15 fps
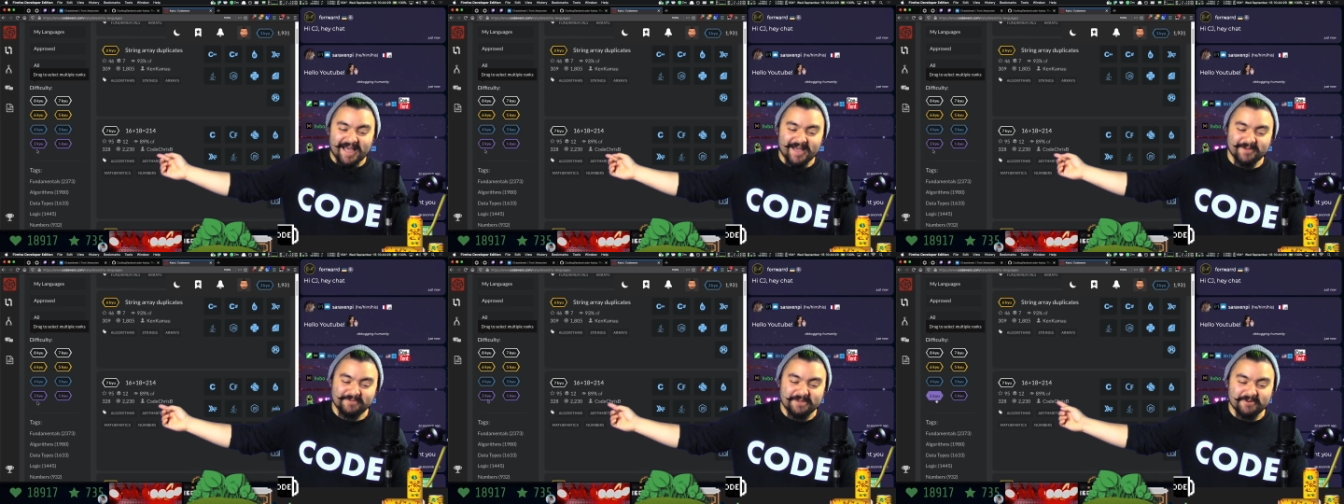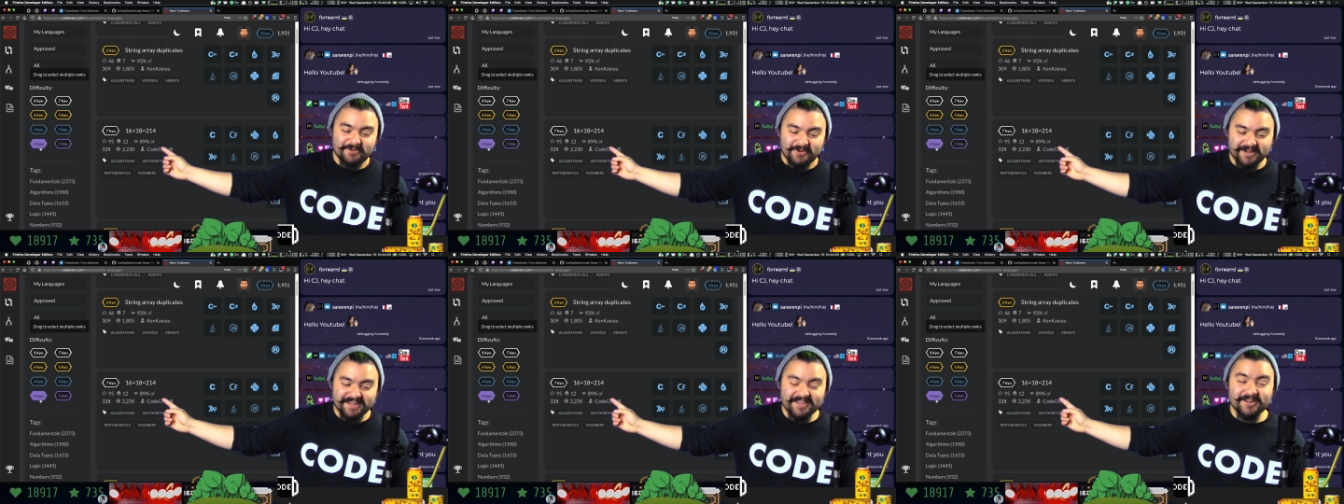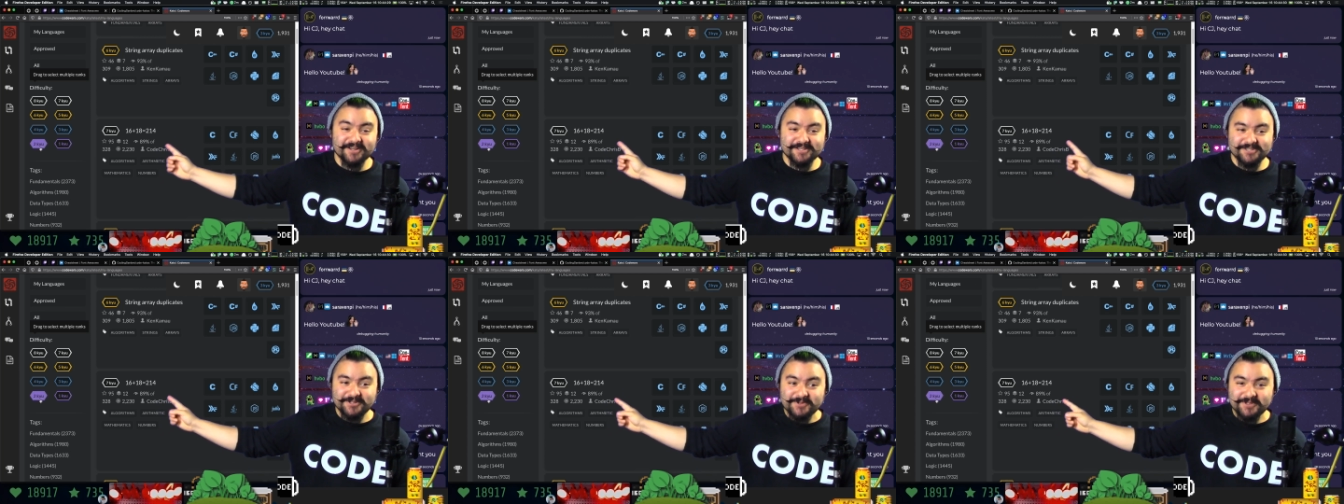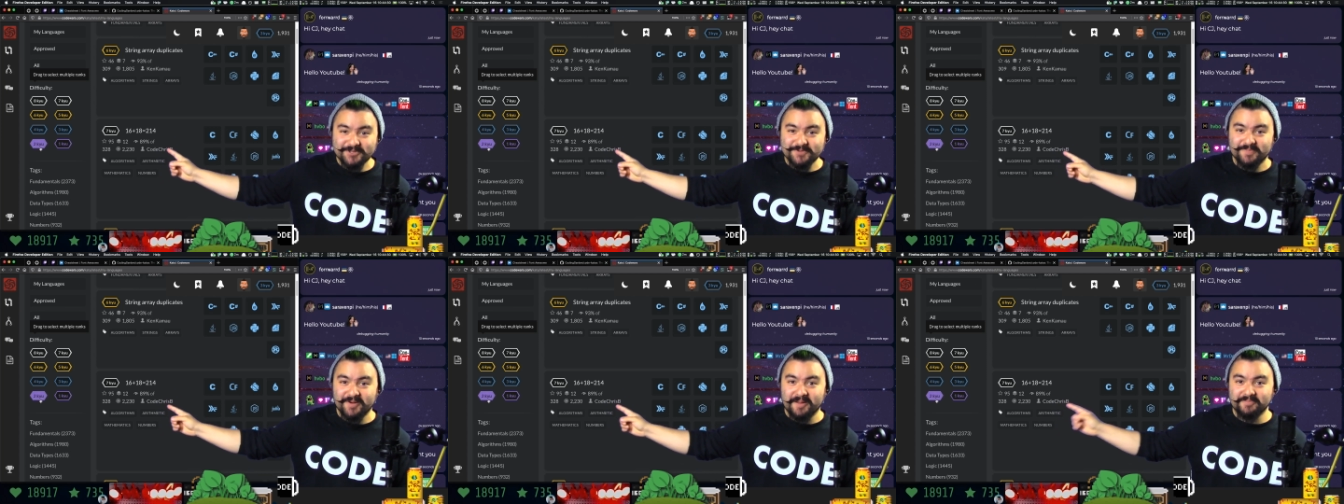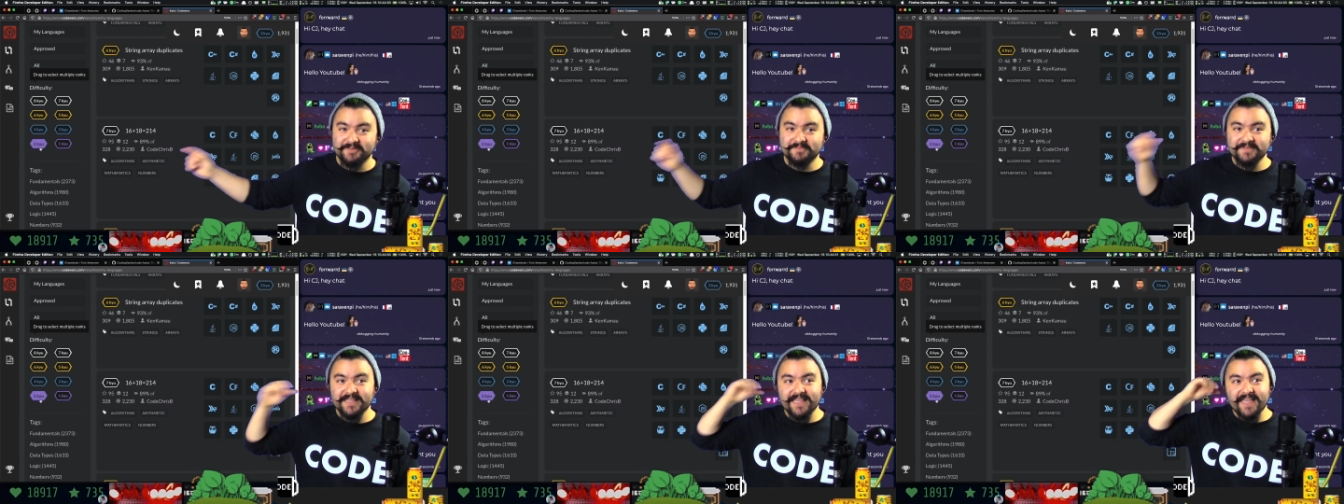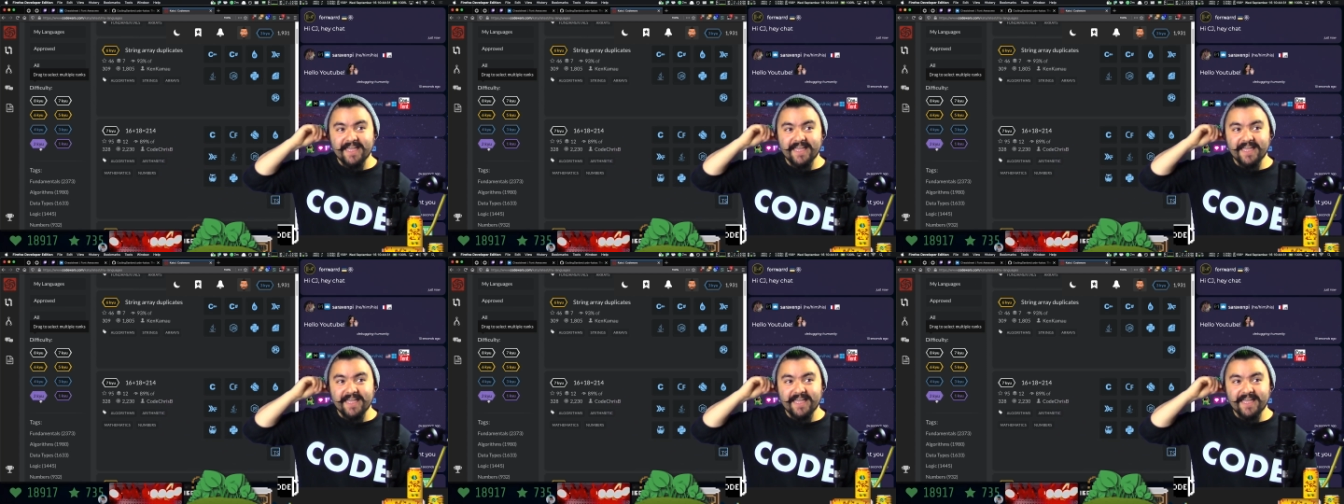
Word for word: uh, we were working on a 2 kyu problem,